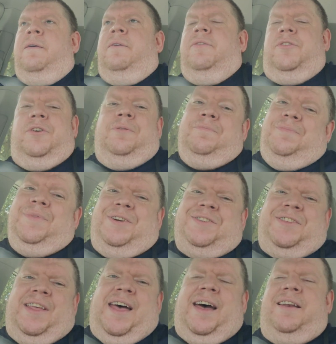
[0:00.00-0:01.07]
So
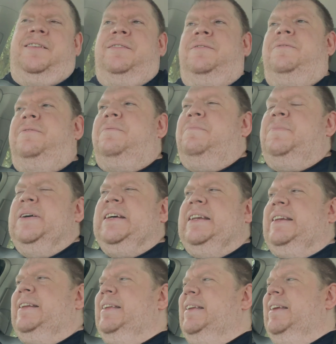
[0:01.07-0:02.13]
there's that. But
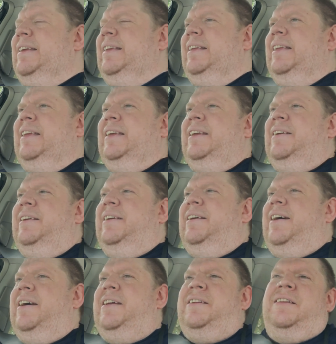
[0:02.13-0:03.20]

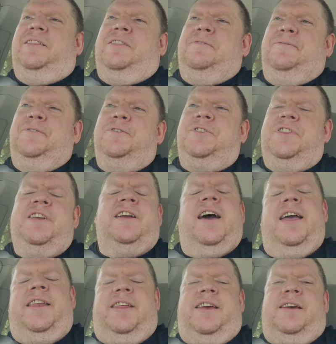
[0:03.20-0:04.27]
the first thing
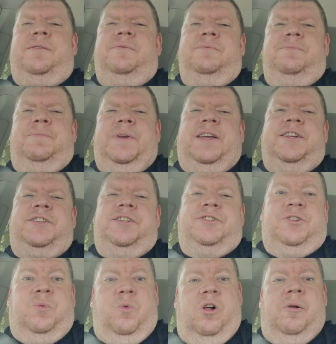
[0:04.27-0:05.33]
I did, because
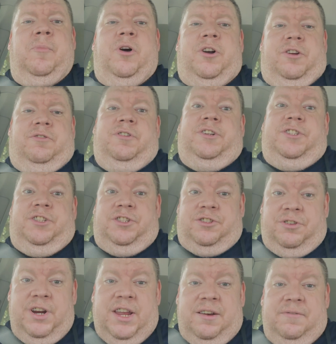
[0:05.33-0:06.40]
there's a Walmart across the
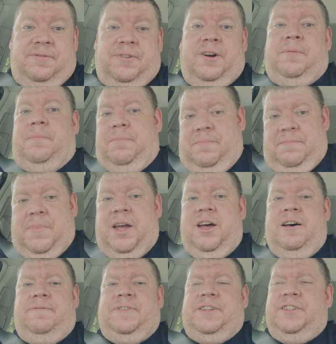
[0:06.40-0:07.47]
street from my
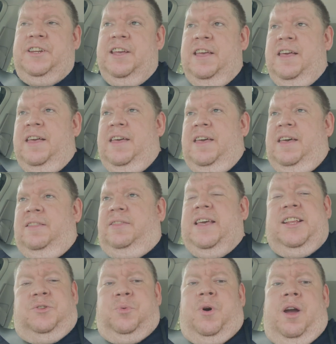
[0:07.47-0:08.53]
office,
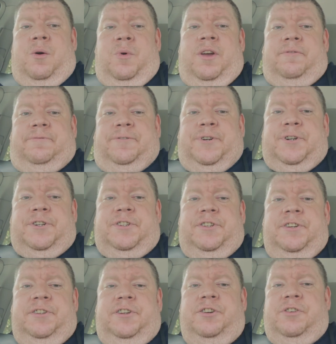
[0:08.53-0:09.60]
that's where I went first
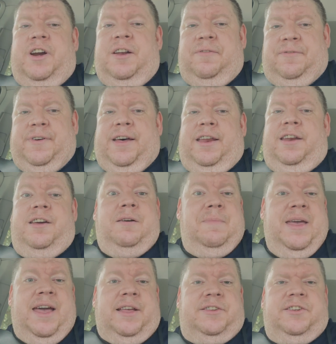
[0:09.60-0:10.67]
to try to find a
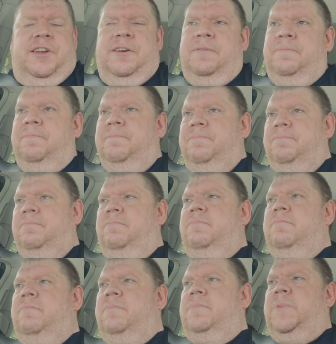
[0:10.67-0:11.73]
mask.
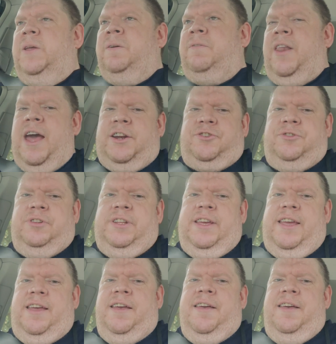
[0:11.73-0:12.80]
Now,
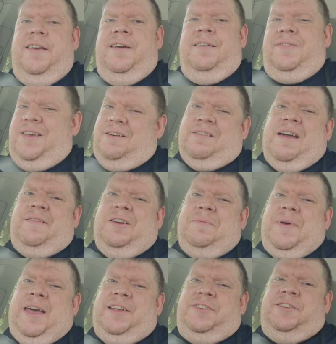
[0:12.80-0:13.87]
naturally, they don't have any
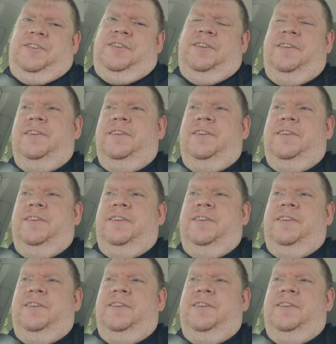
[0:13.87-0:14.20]
masks.